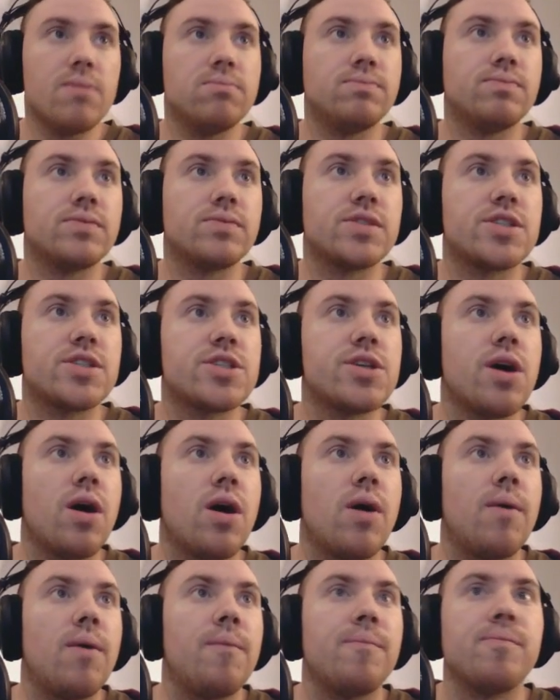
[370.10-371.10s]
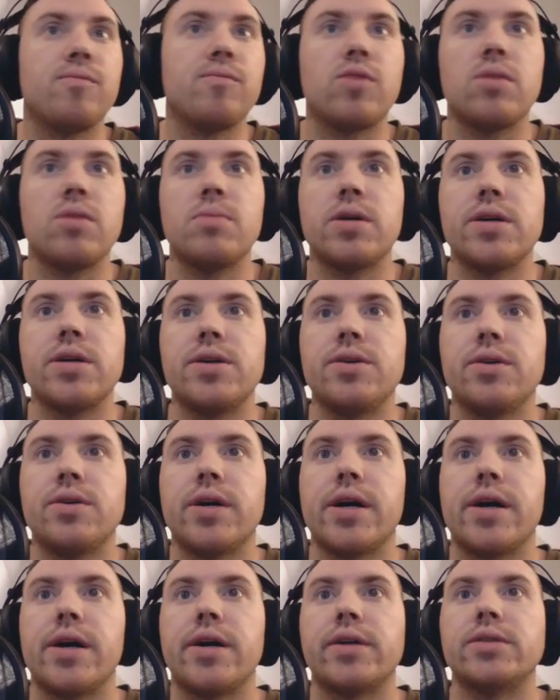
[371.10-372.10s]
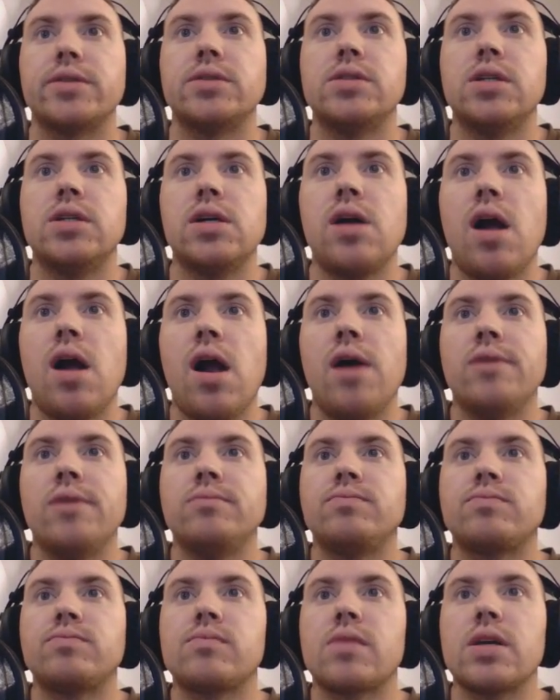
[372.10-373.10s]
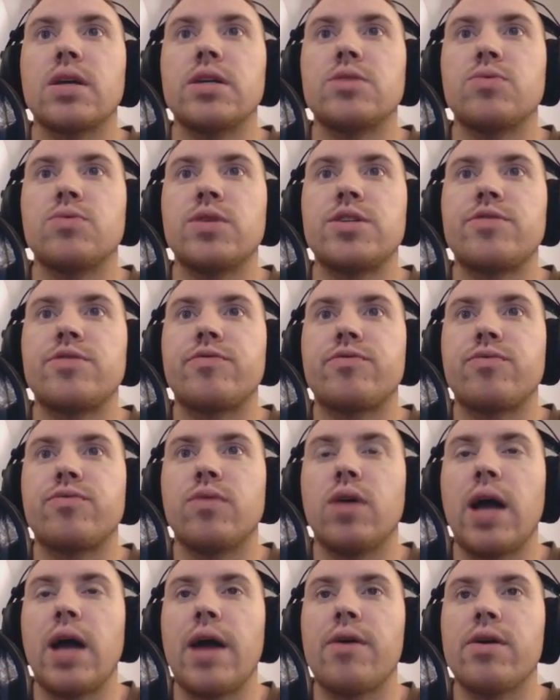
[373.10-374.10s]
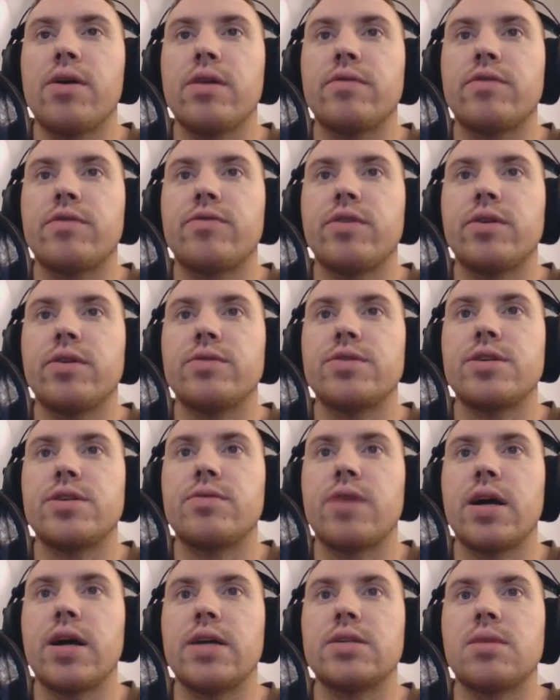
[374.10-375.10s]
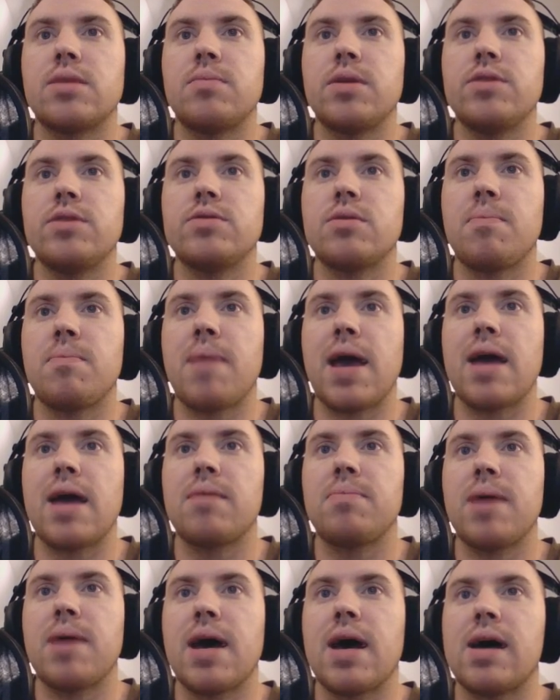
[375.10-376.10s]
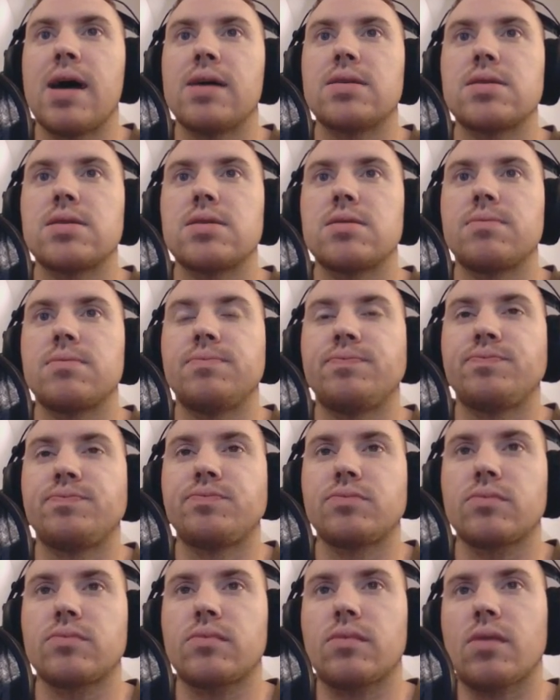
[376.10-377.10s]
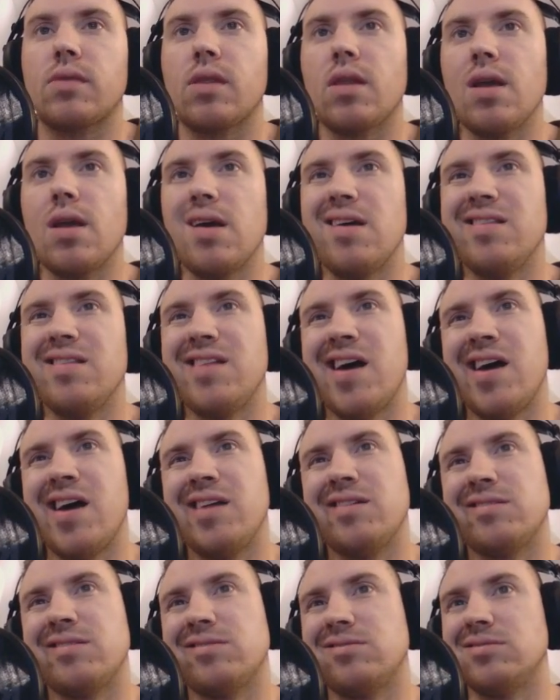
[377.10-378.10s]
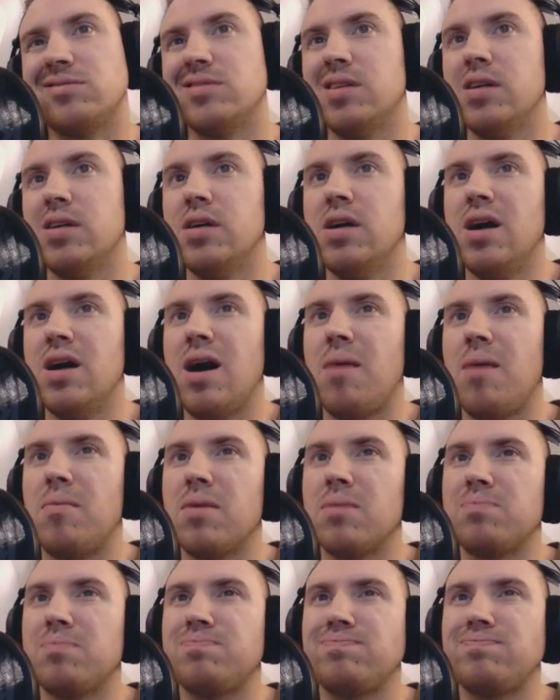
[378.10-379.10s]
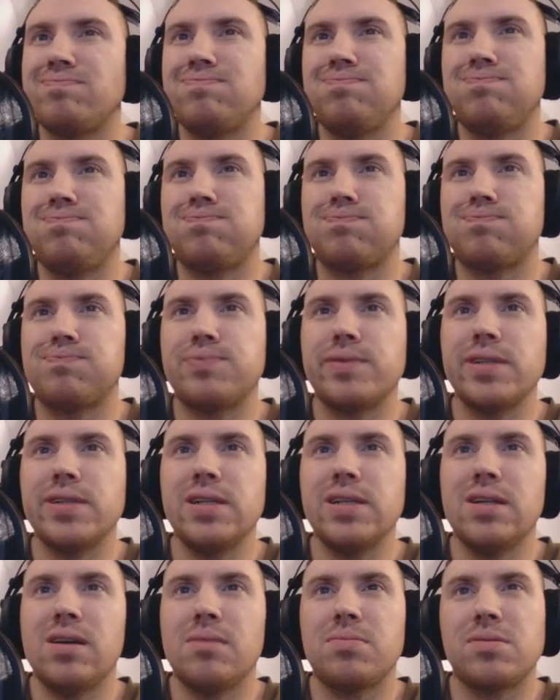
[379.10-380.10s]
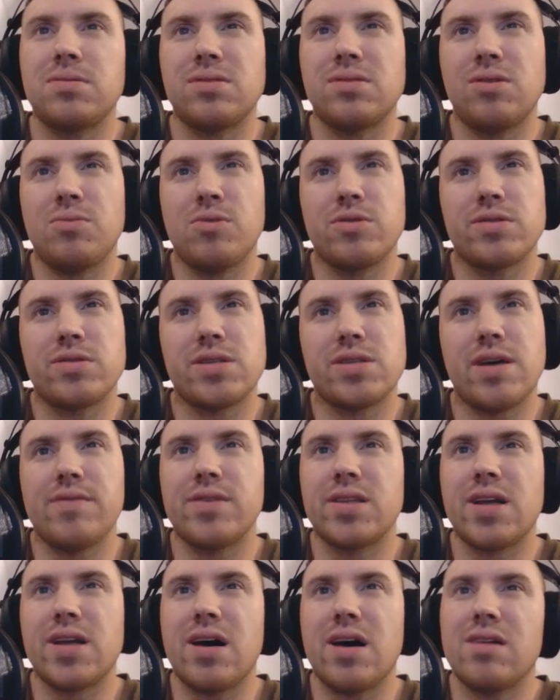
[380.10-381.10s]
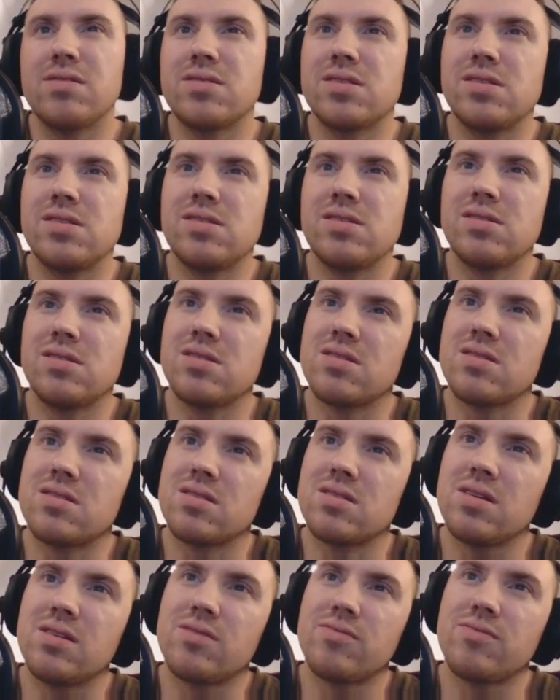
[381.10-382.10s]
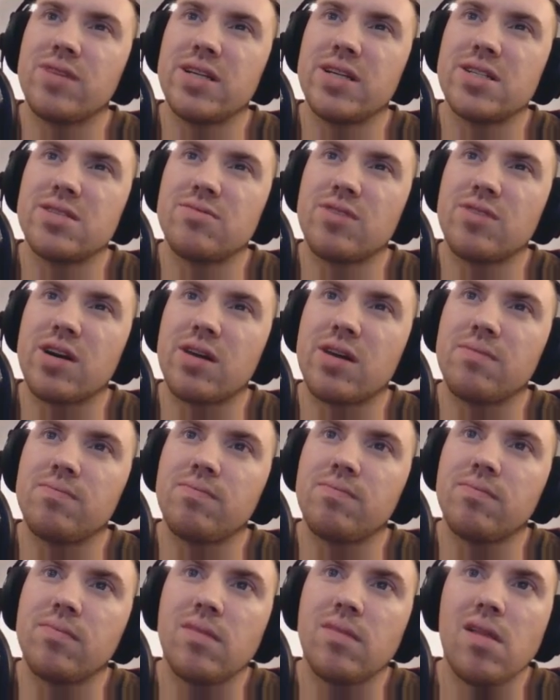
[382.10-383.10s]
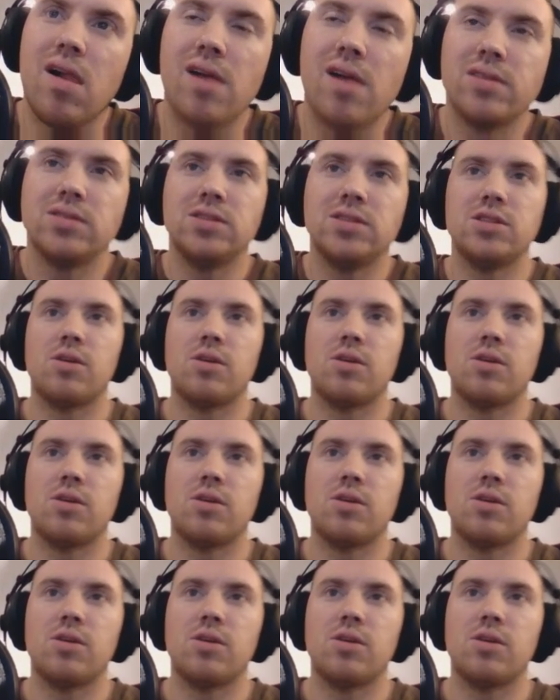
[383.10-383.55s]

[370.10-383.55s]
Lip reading: So, what I'm going to do here is which area of the frequency range. I'm going to use a band pass. And then I'm going to bring it up to almost 7,000, just in the region where, you know,